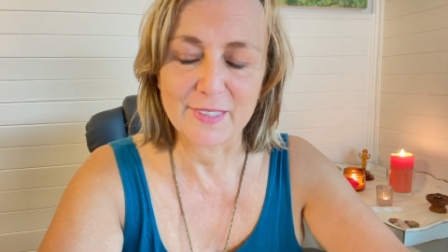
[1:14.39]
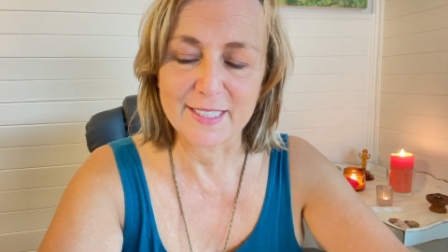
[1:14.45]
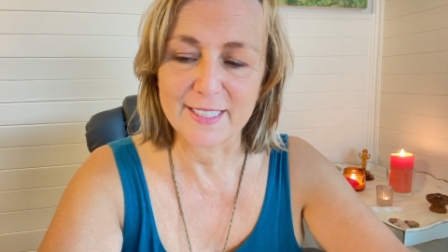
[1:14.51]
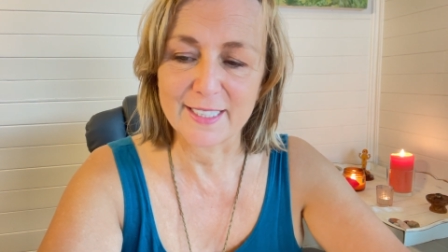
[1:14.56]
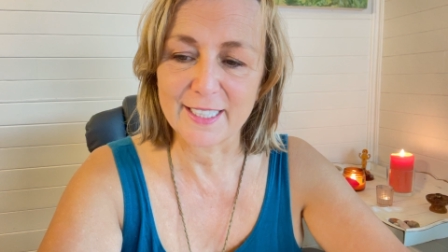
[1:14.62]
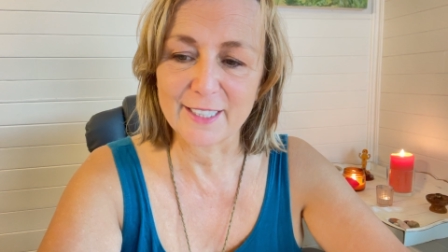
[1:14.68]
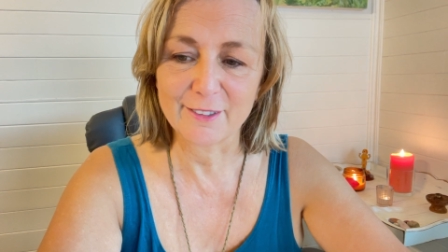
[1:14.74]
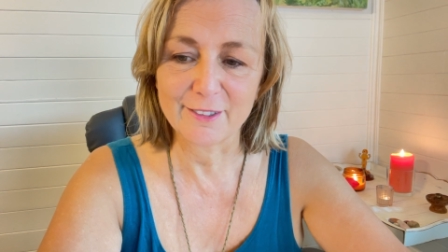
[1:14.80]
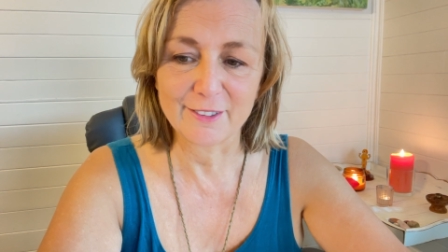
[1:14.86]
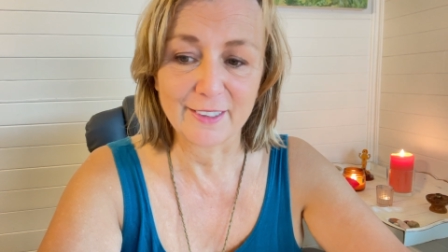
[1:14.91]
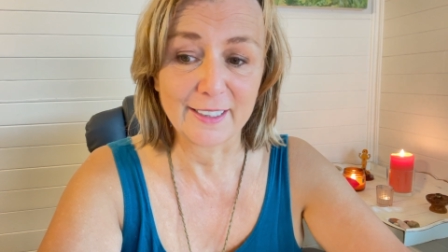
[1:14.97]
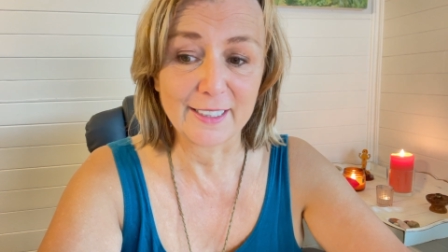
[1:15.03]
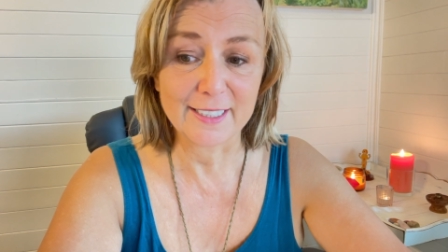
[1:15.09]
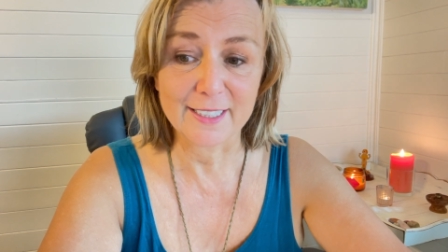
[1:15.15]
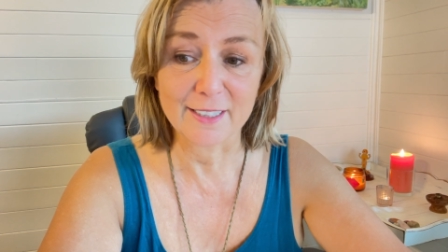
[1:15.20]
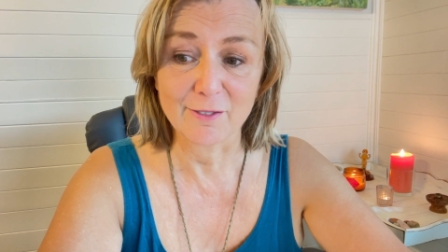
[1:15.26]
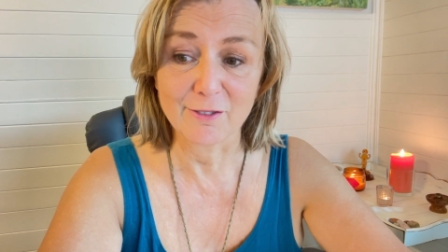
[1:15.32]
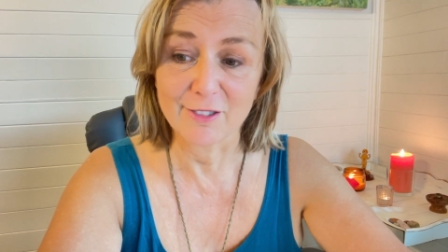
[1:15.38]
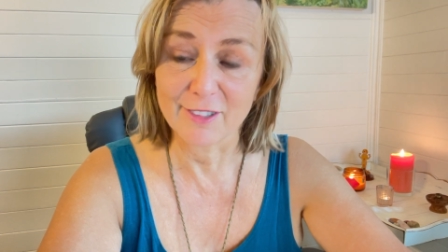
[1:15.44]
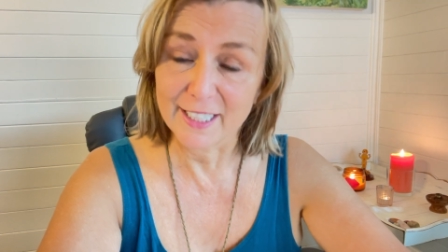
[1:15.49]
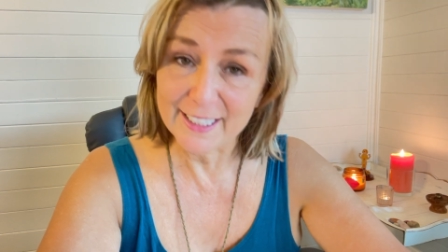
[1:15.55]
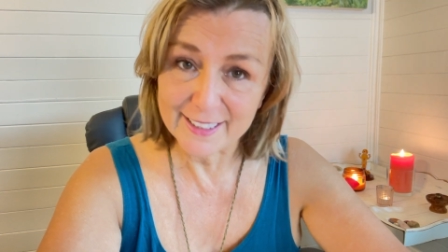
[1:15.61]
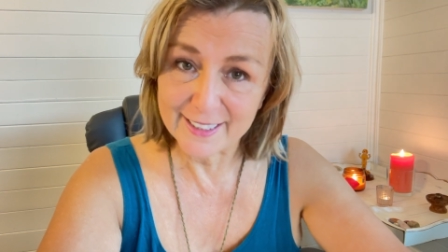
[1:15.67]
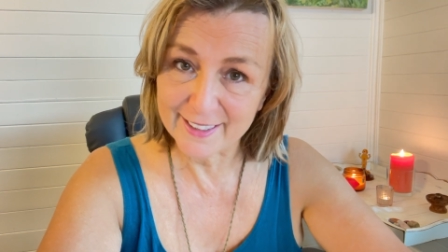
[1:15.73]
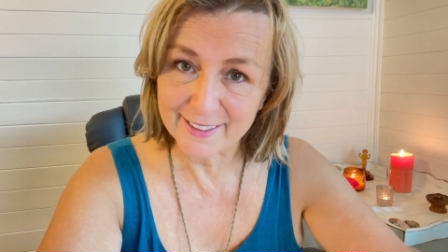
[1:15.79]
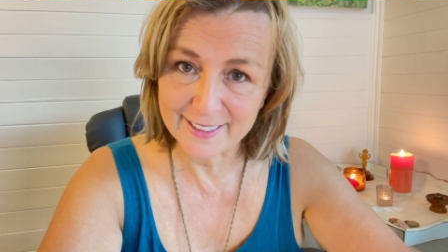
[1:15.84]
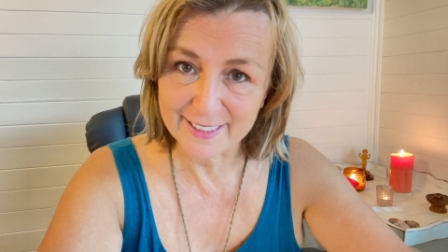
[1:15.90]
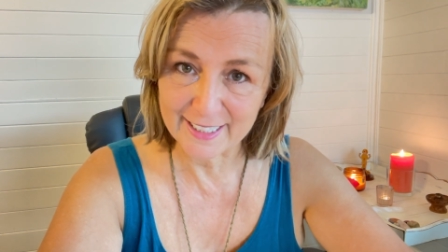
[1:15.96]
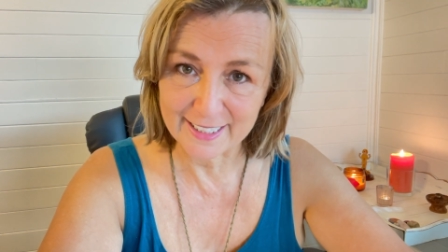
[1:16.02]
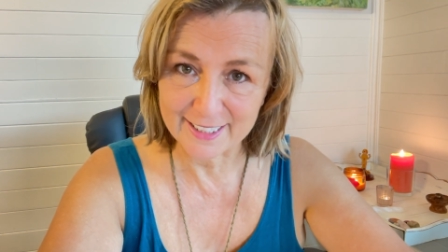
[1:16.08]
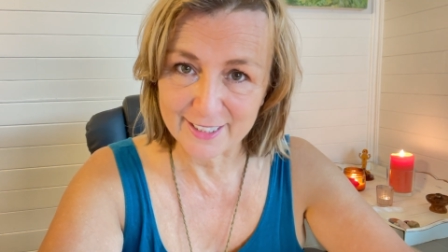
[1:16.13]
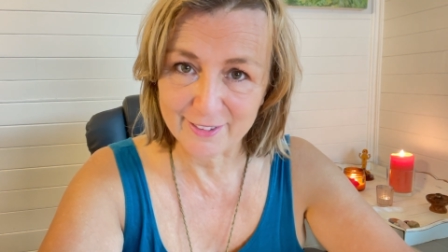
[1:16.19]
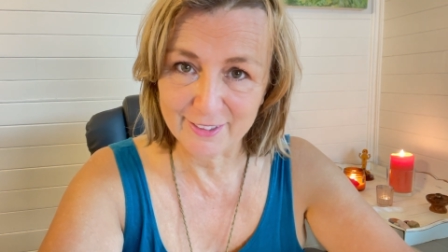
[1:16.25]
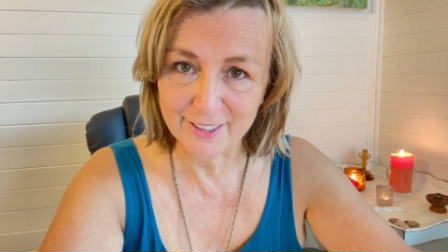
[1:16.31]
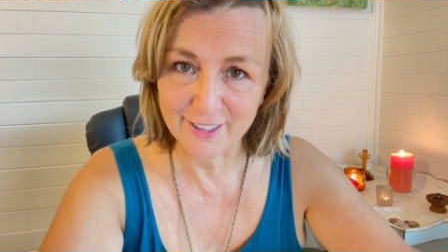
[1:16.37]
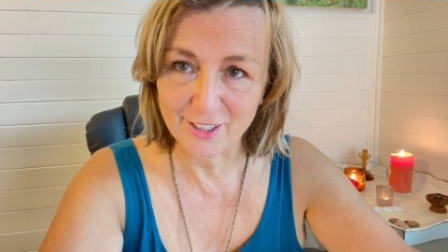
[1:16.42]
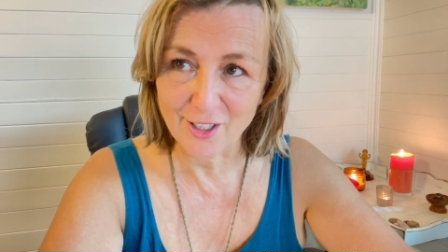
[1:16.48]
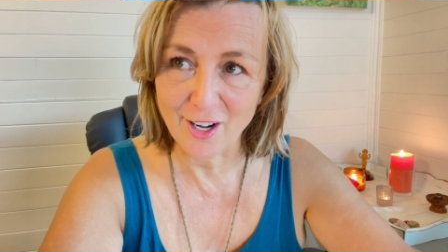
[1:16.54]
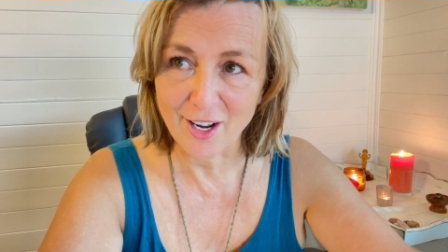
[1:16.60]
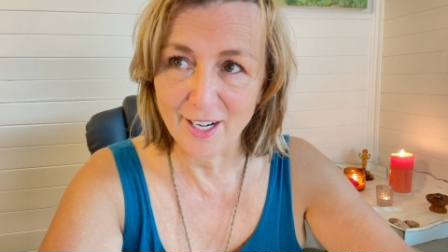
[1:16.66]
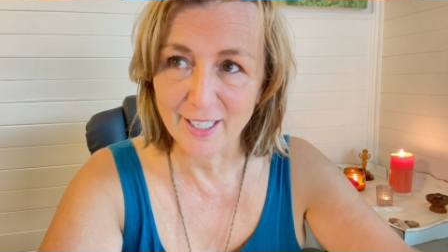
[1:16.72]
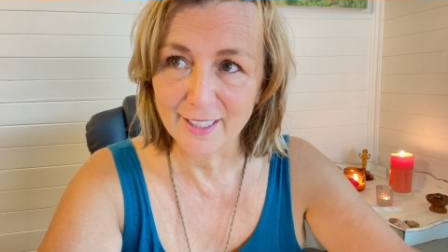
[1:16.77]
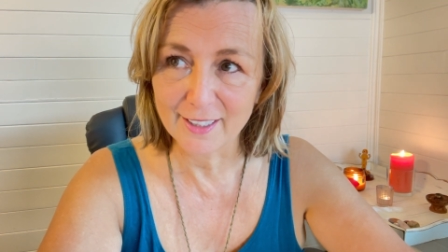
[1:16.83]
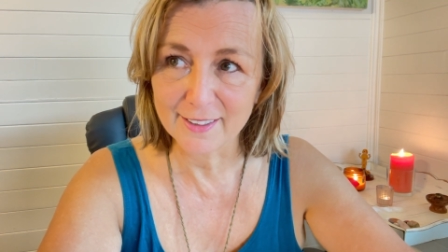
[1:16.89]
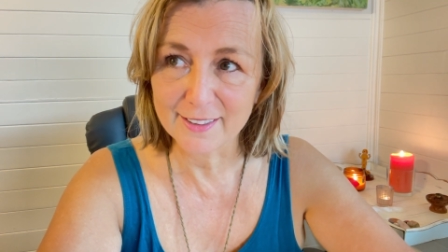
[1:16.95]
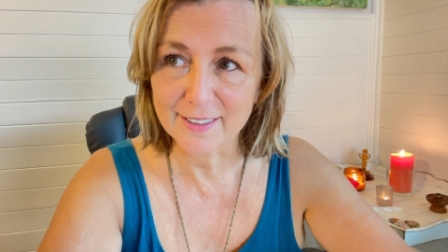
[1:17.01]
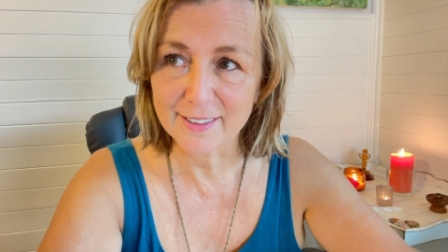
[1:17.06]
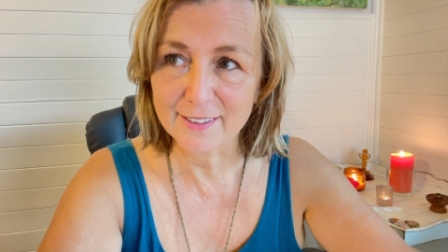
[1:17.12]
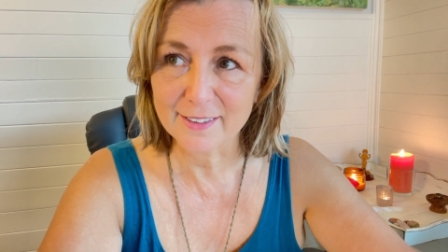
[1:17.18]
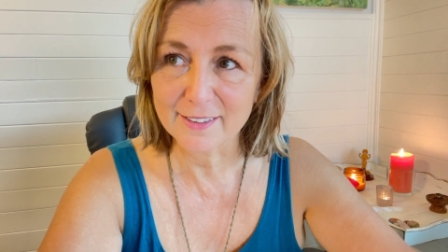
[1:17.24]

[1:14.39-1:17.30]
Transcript: this year already some great success with a client,